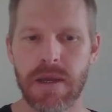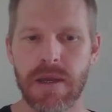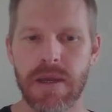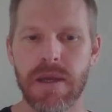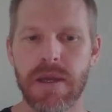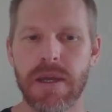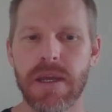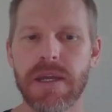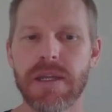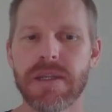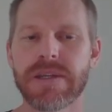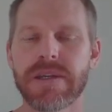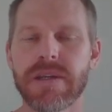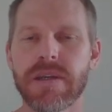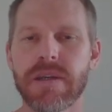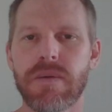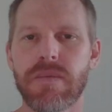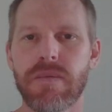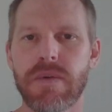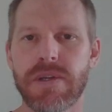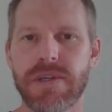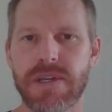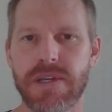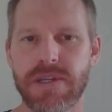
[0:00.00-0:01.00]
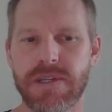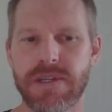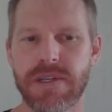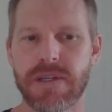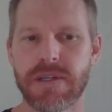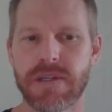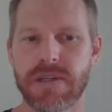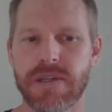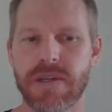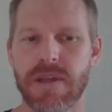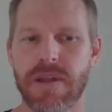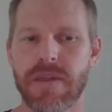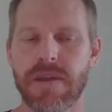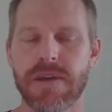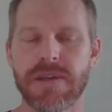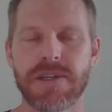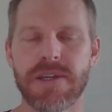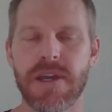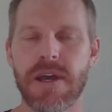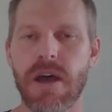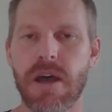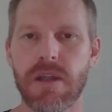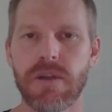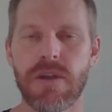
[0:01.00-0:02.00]
Insulin resistance. The
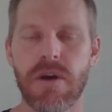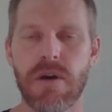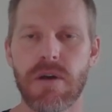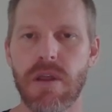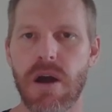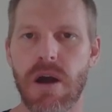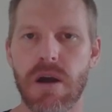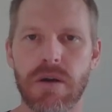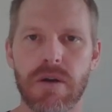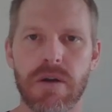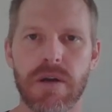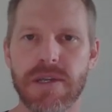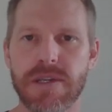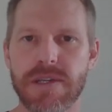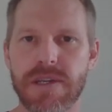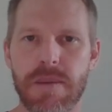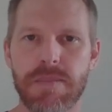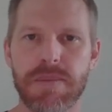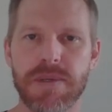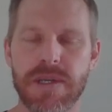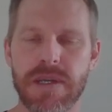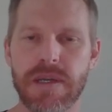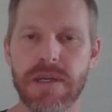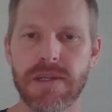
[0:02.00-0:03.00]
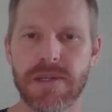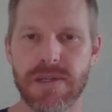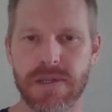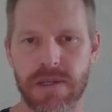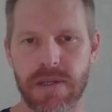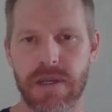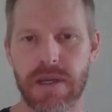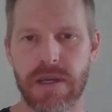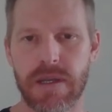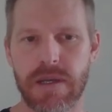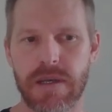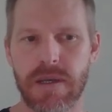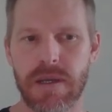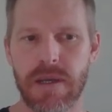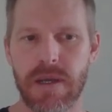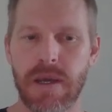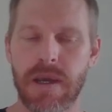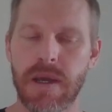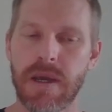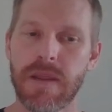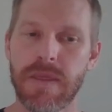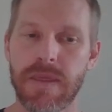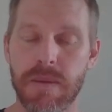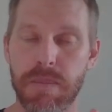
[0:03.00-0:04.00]
cell no longer accepts insulin.
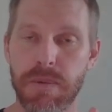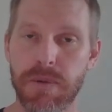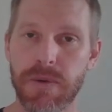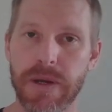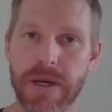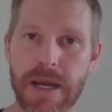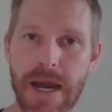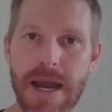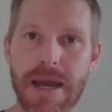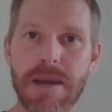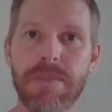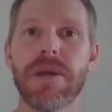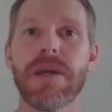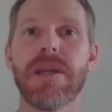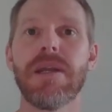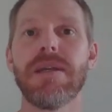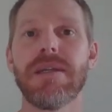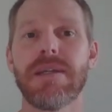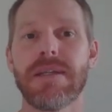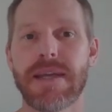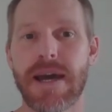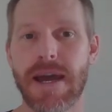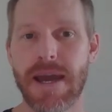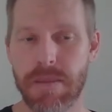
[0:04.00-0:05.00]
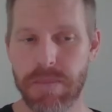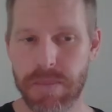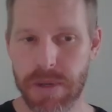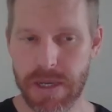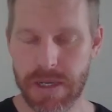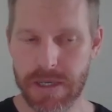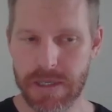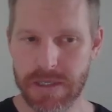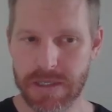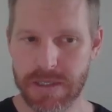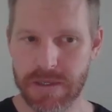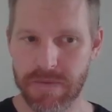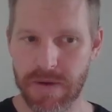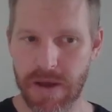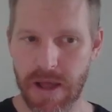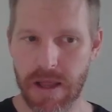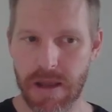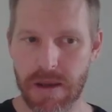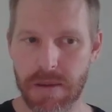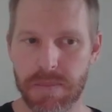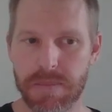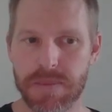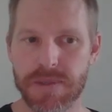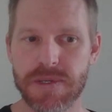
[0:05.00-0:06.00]
The prediabetes, diabetes
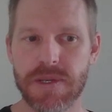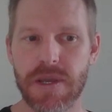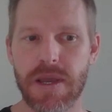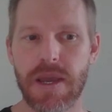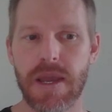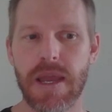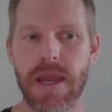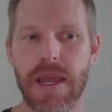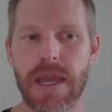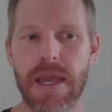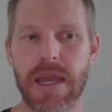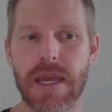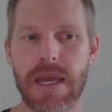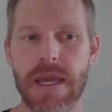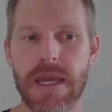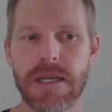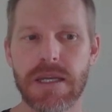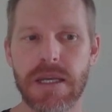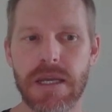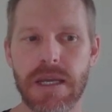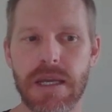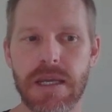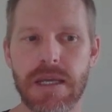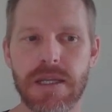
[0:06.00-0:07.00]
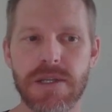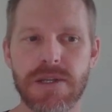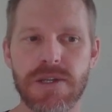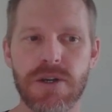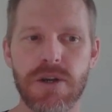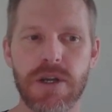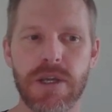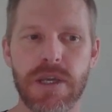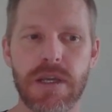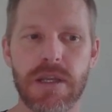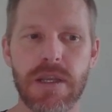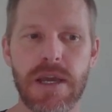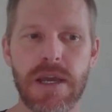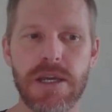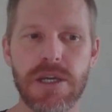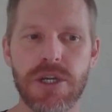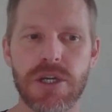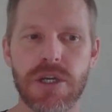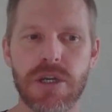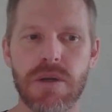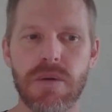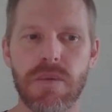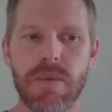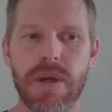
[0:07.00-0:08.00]
develops, and in
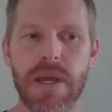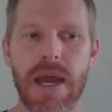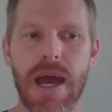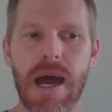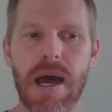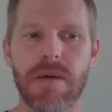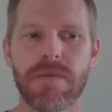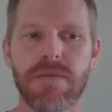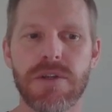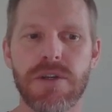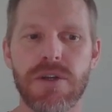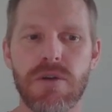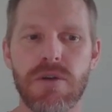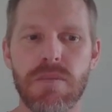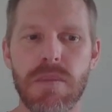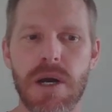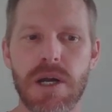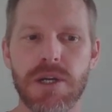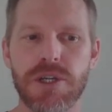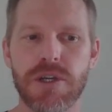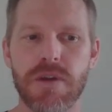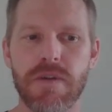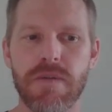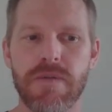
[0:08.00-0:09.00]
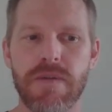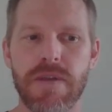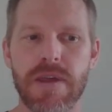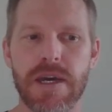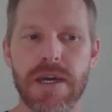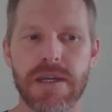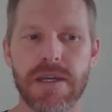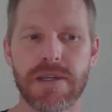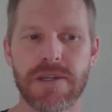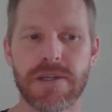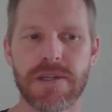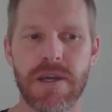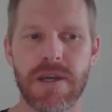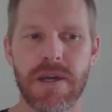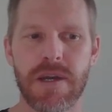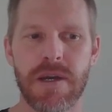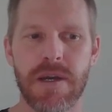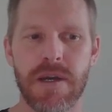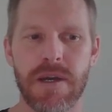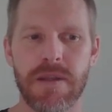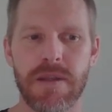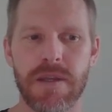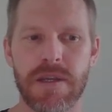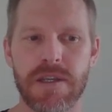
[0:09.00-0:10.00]
circulation, we have too much of this.
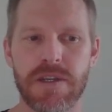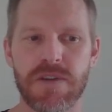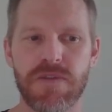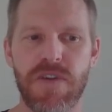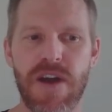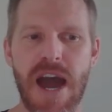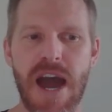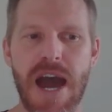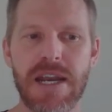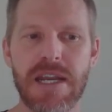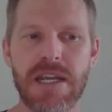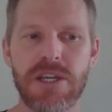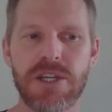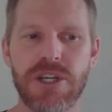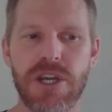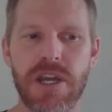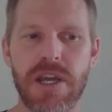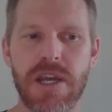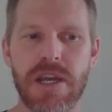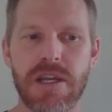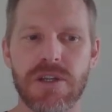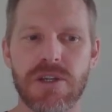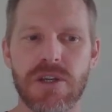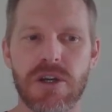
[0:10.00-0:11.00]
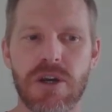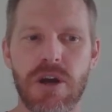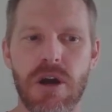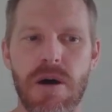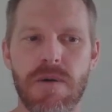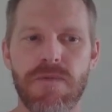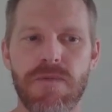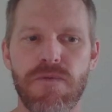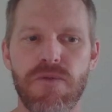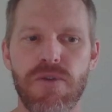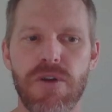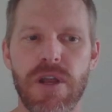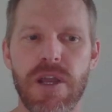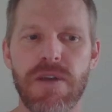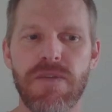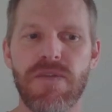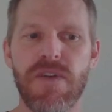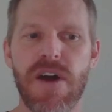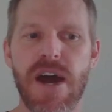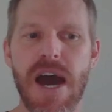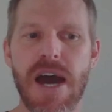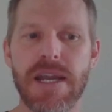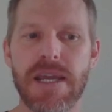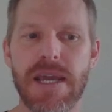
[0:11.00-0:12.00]
These fatty chains, they're called free
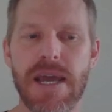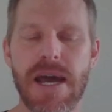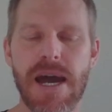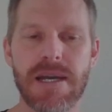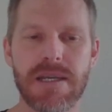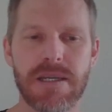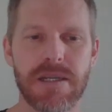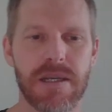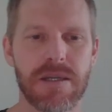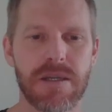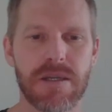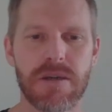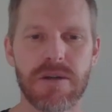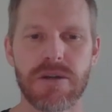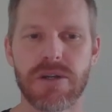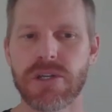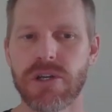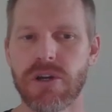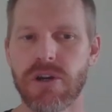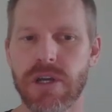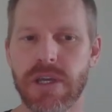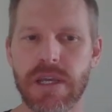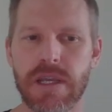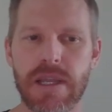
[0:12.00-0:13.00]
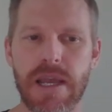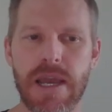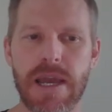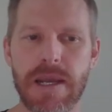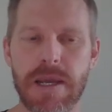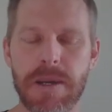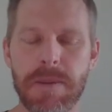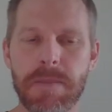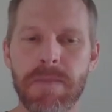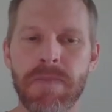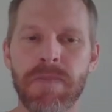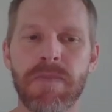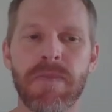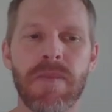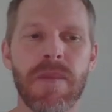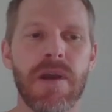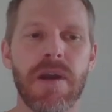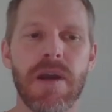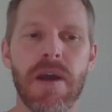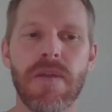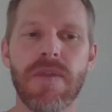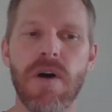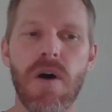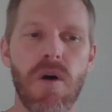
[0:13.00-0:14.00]
fatty acids. They're circulating,
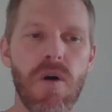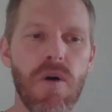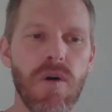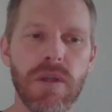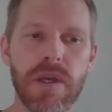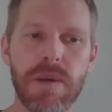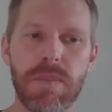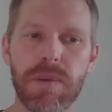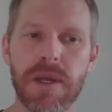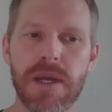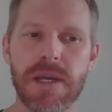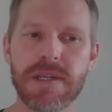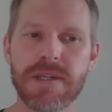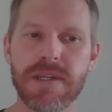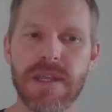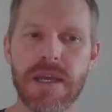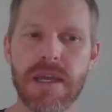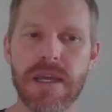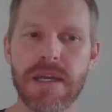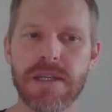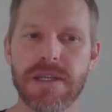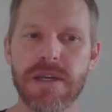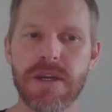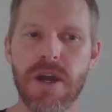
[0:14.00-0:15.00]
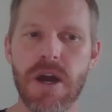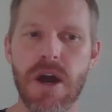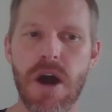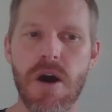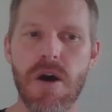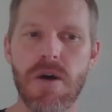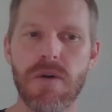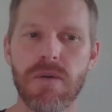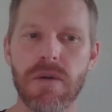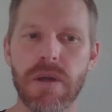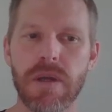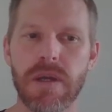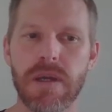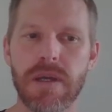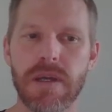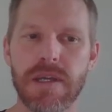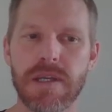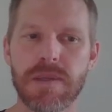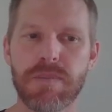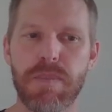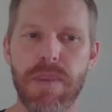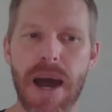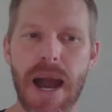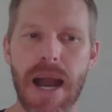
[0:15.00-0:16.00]
and the only place they get to go
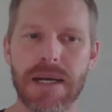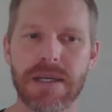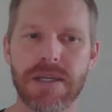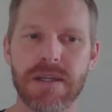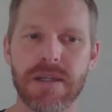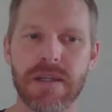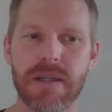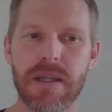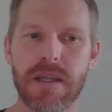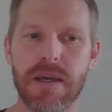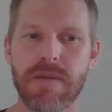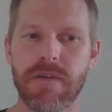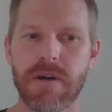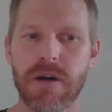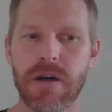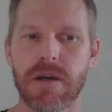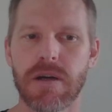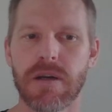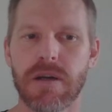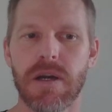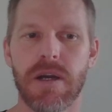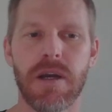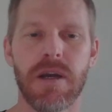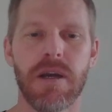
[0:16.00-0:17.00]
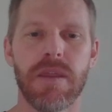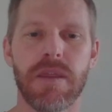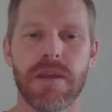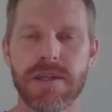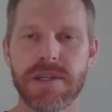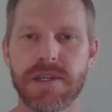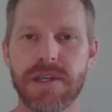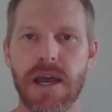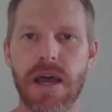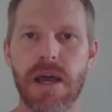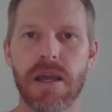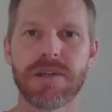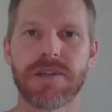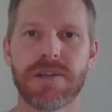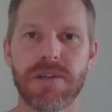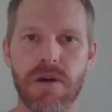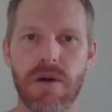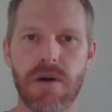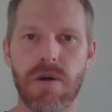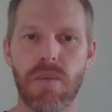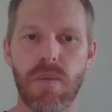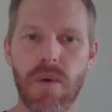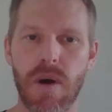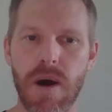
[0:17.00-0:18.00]
is back to the liver. The cells
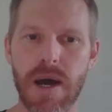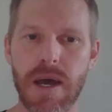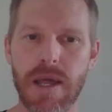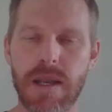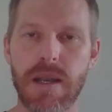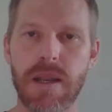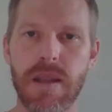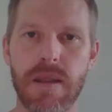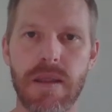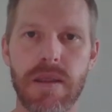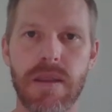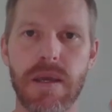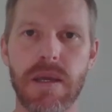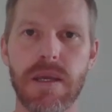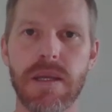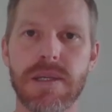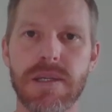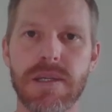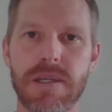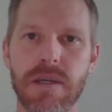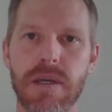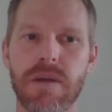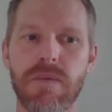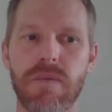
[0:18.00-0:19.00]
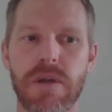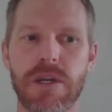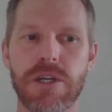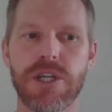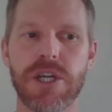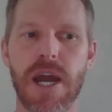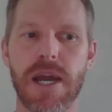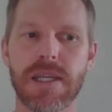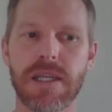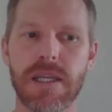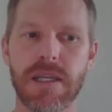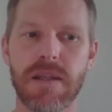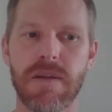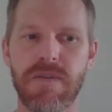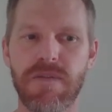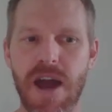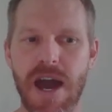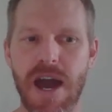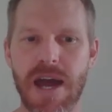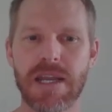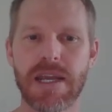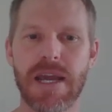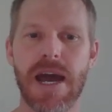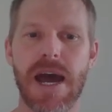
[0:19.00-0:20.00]
don't want the insulin, rejecting the
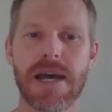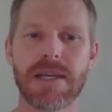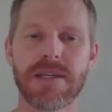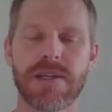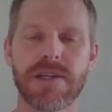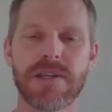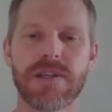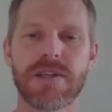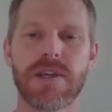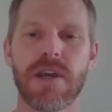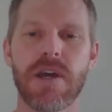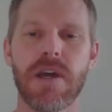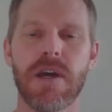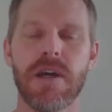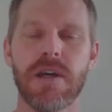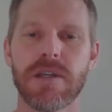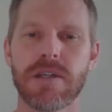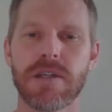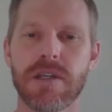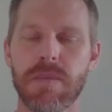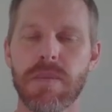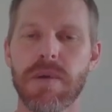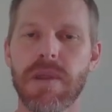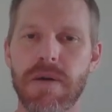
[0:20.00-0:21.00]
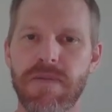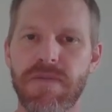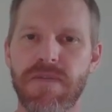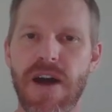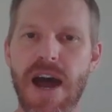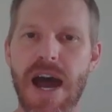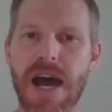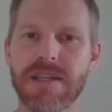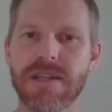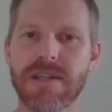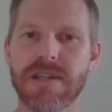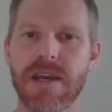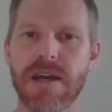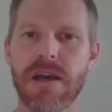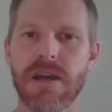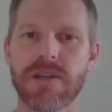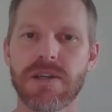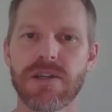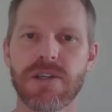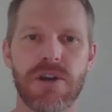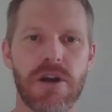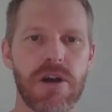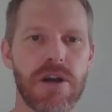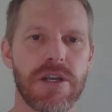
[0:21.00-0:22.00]
fatty acids. Some of the fat
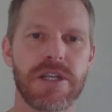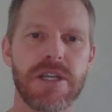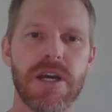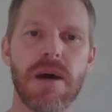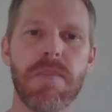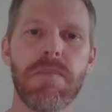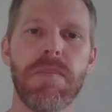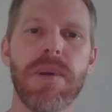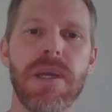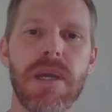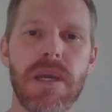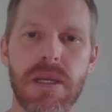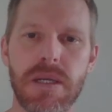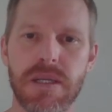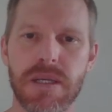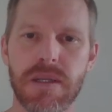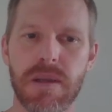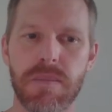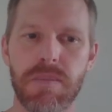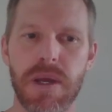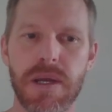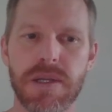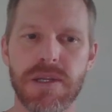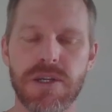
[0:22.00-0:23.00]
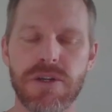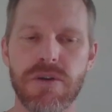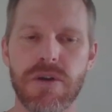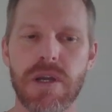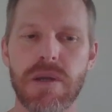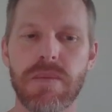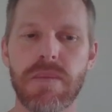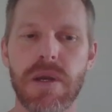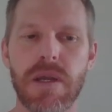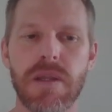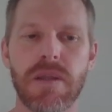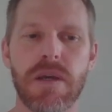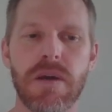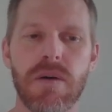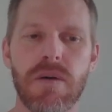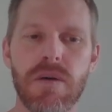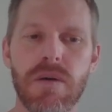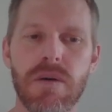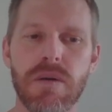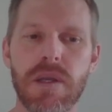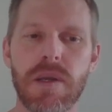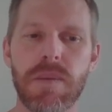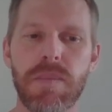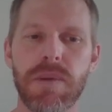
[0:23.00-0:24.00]
cells start dumping it into the bloodstream, and the
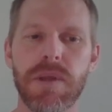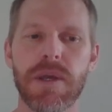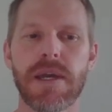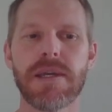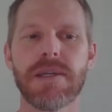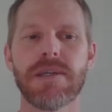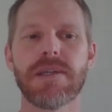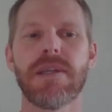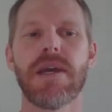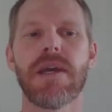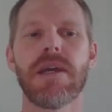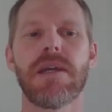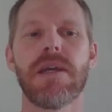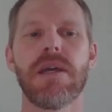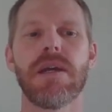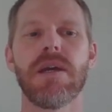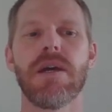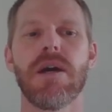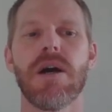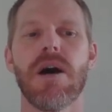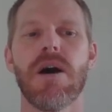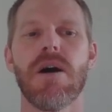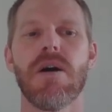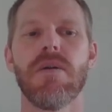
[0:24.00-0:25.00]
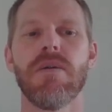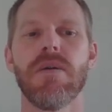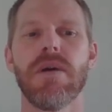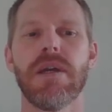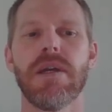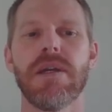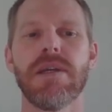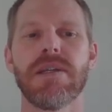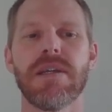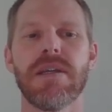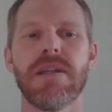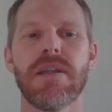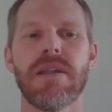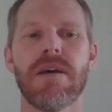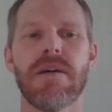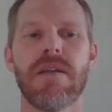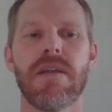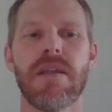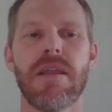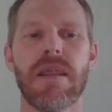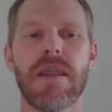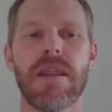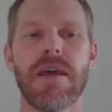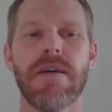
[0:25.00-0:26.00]
only place they can go is in
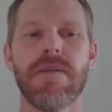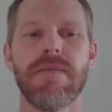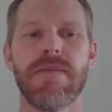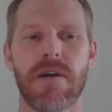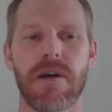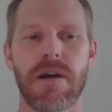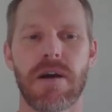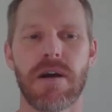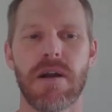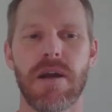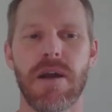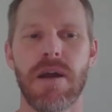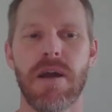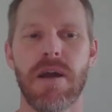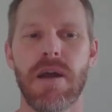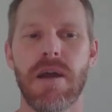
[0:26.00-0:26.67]
the liver.